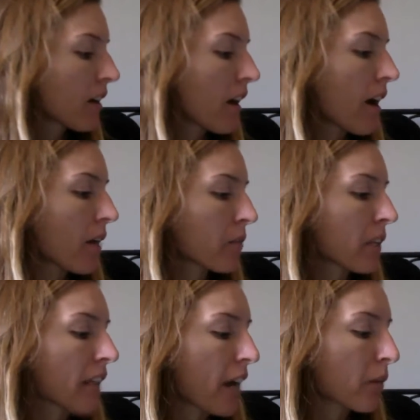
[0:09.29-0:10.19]
the
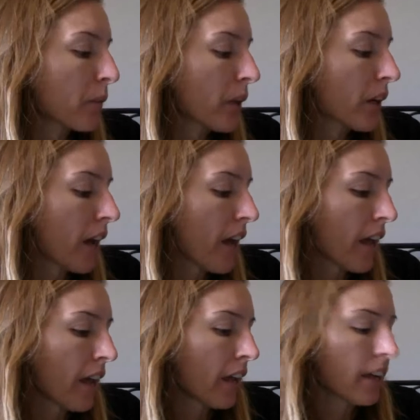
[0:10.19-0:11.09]
Latimer
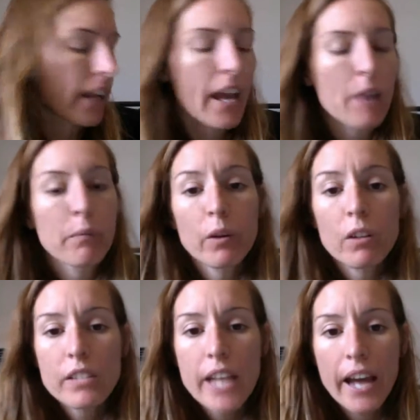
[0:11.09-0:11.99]
and
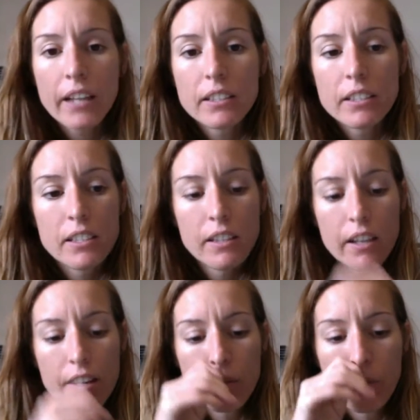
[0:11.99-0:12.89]
Campbell text,
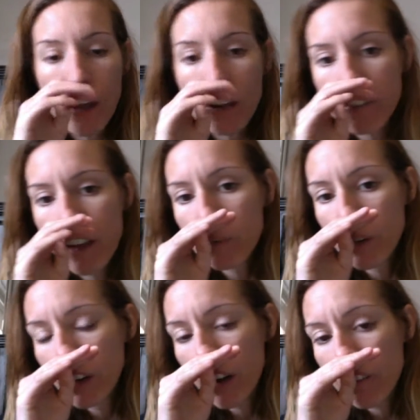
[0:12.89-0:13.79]
the Beyond Five
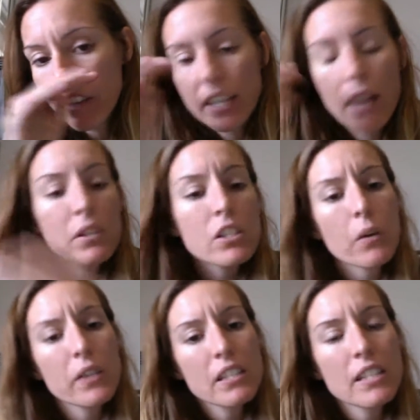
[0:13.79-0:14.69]
paragraph essay. I'm going to start
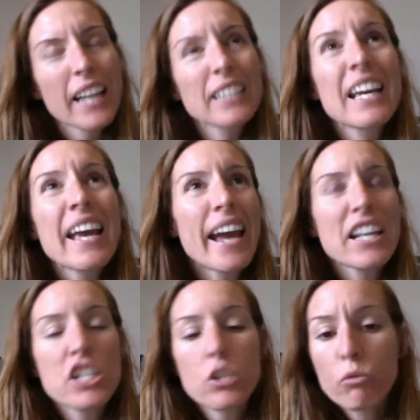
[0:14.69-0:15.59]
with this text
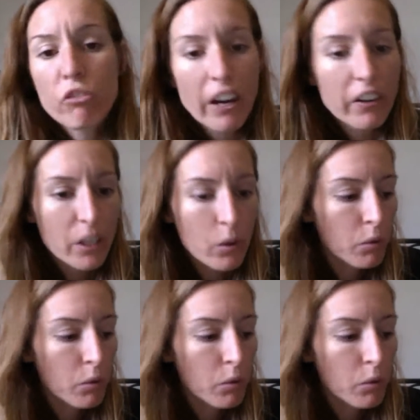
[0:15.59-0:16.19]
and just very